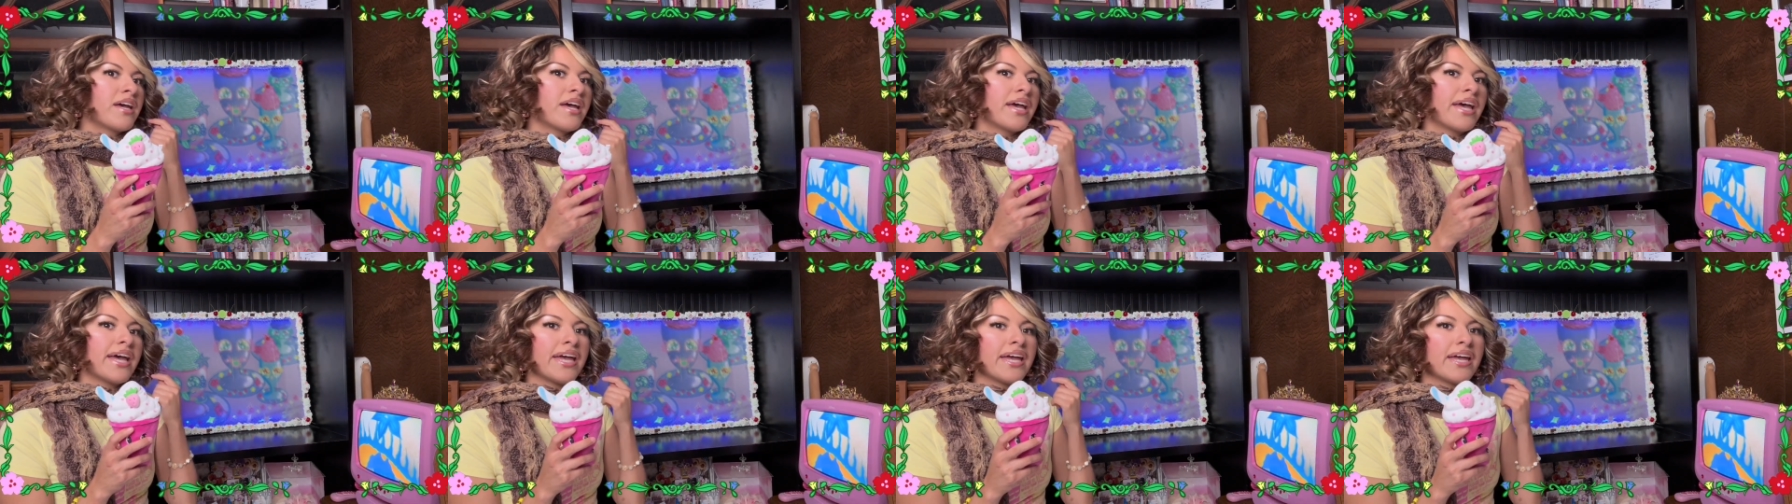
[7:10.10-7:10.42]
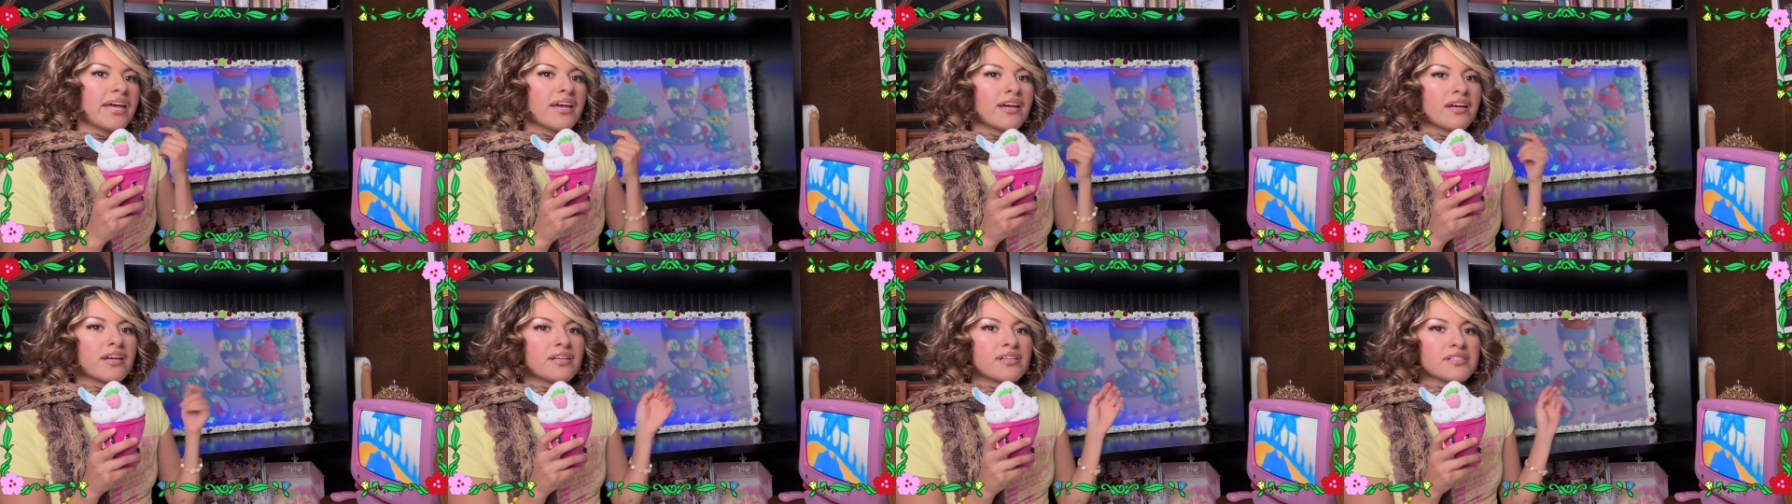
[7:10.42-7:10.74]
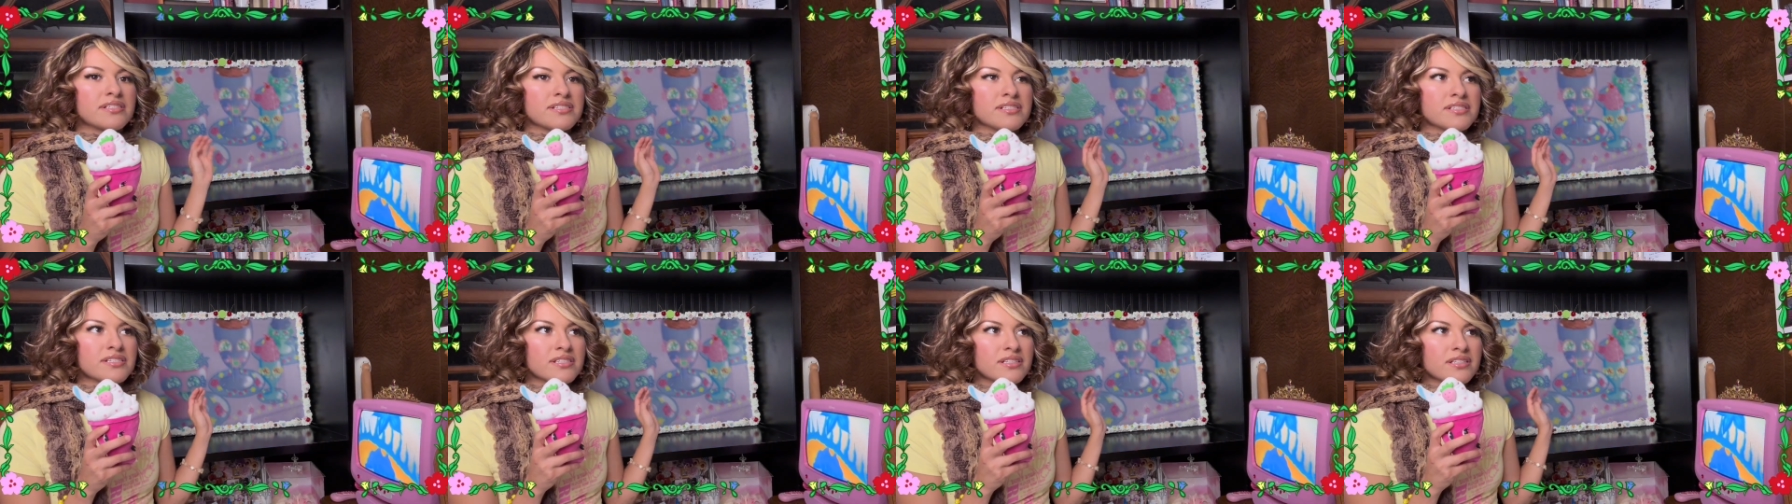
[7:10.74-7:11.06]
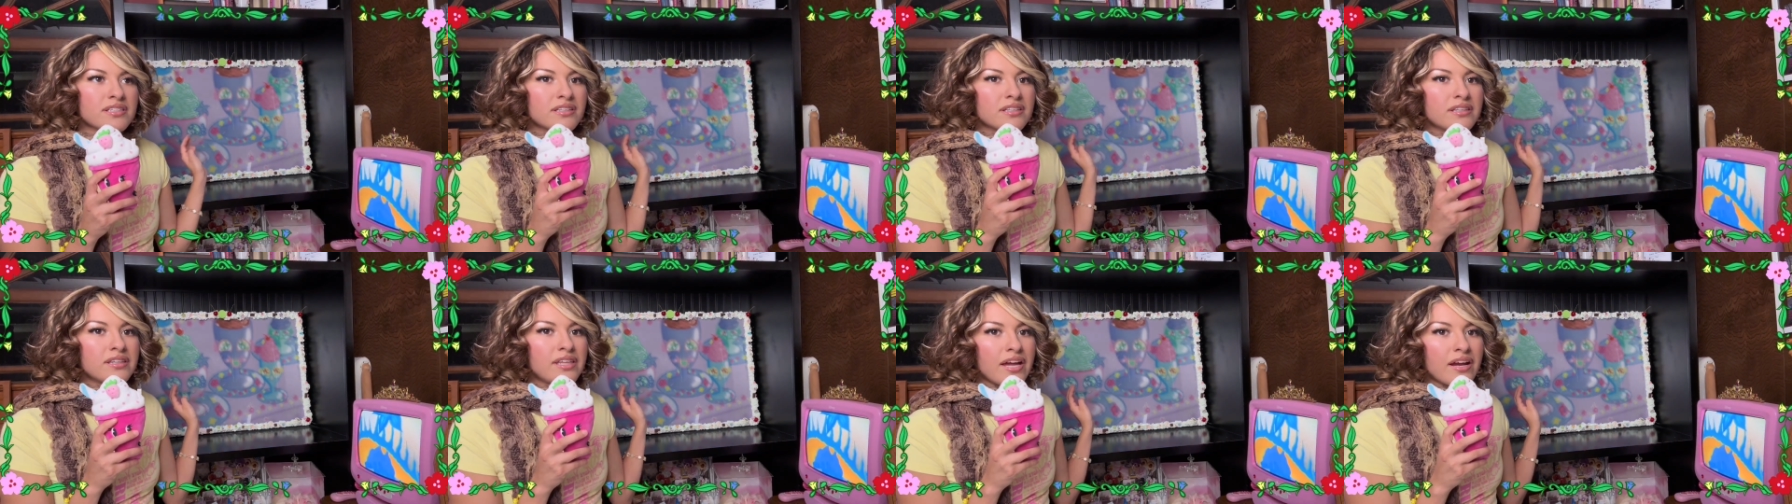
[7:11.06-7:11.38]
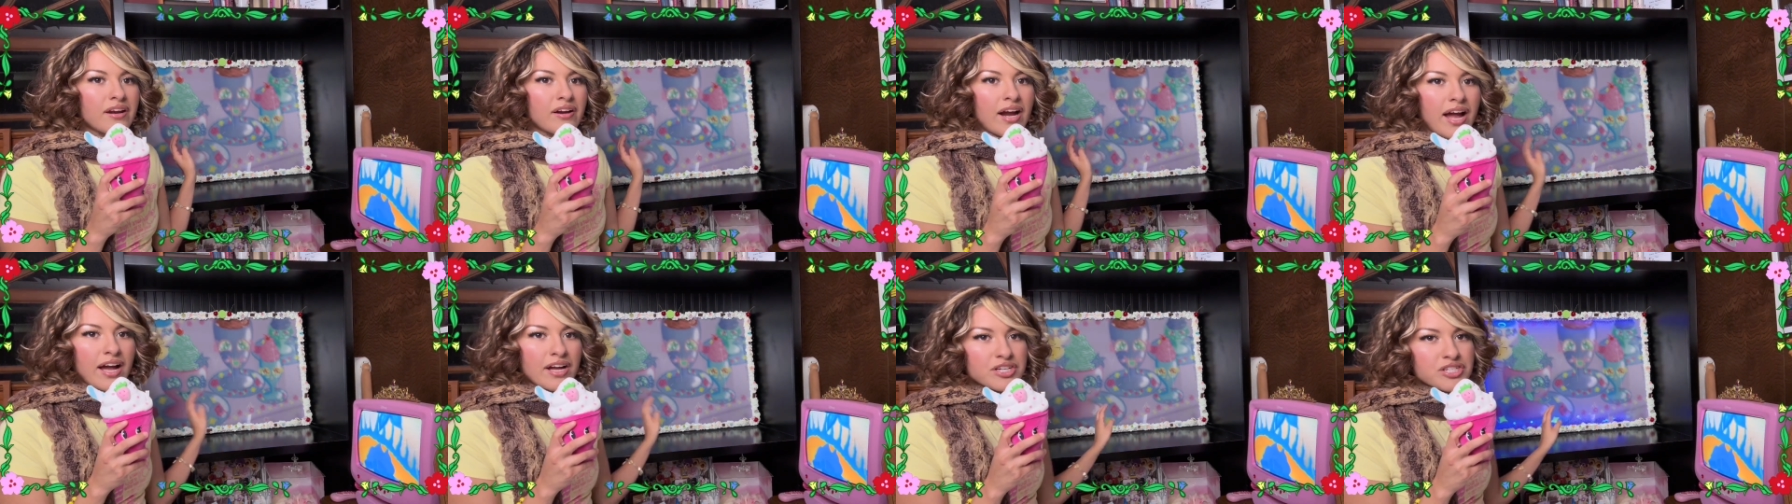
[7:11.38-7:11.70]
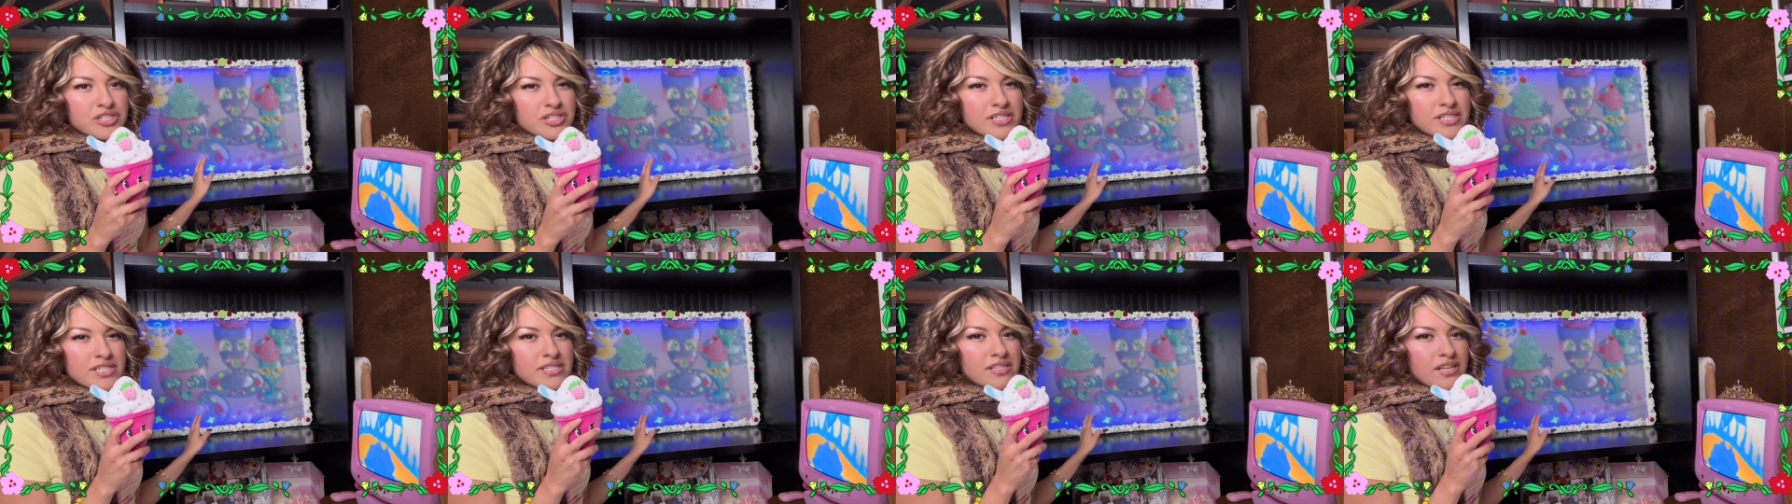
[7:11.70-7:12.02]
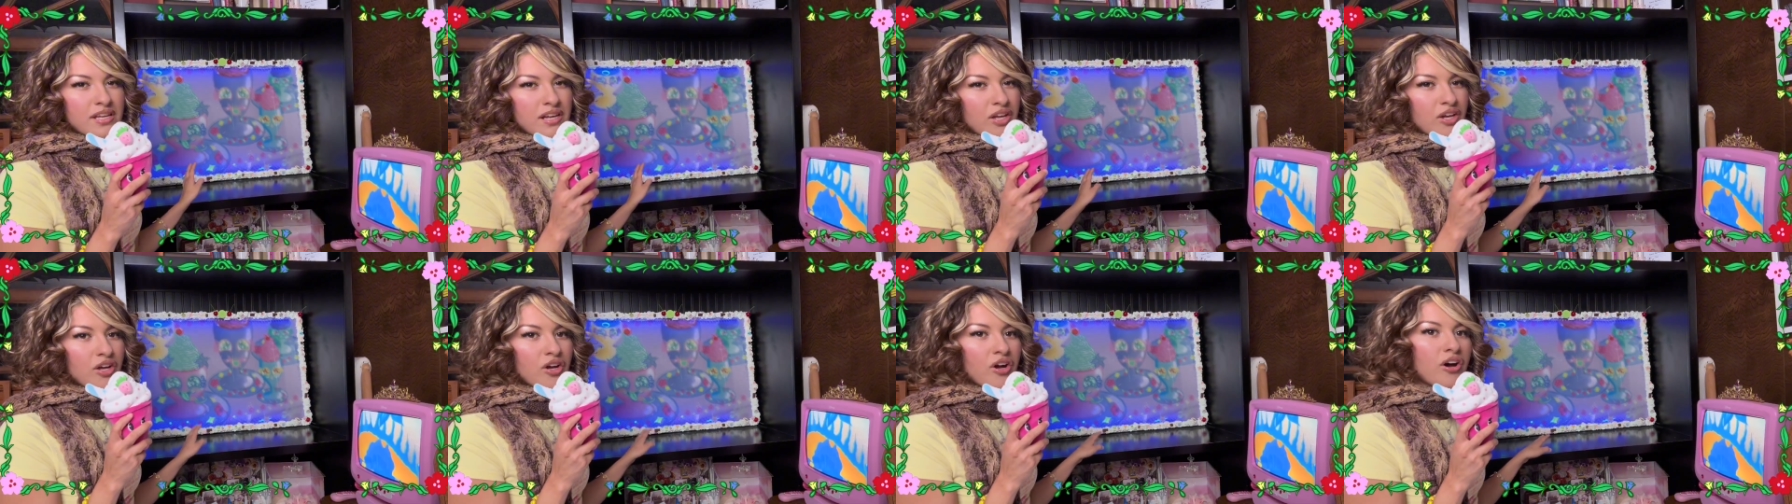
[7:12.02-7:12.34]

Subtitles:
And they're actually sitting